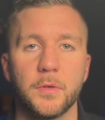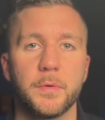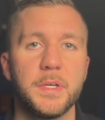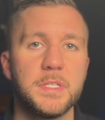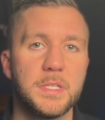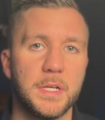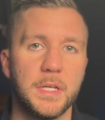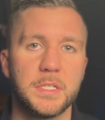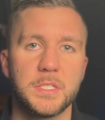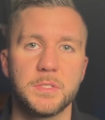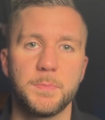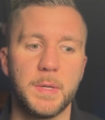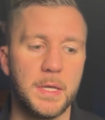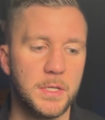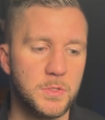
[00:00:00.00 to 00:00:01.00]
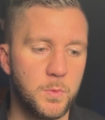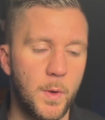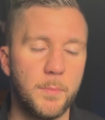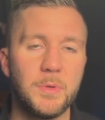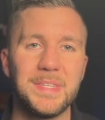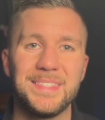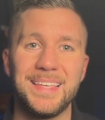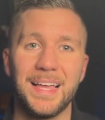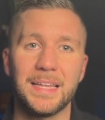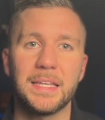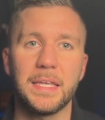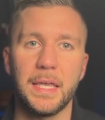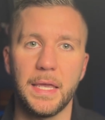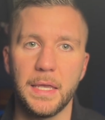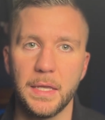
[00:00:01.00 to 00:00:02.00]
reason is because when we
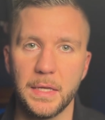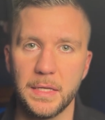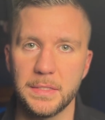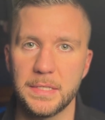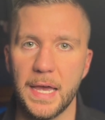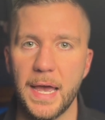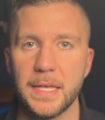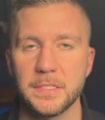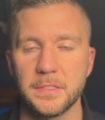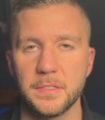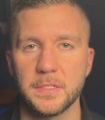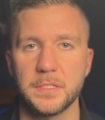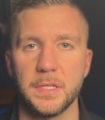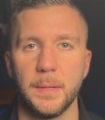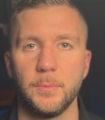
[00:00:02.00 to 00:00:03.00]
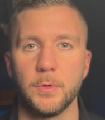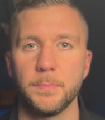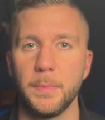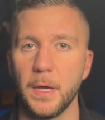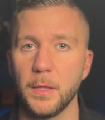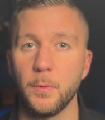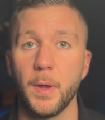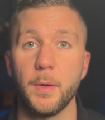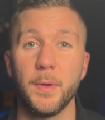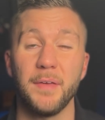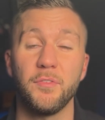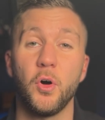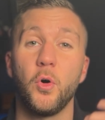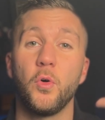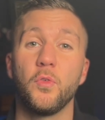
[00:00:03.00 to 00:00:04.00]
delegate a task to someone, by the way, we have
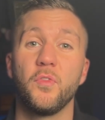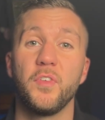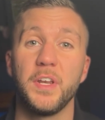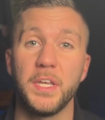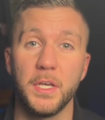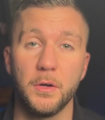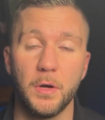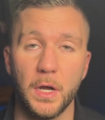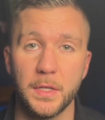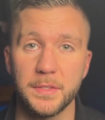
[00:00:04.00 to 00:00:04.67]
a whole video on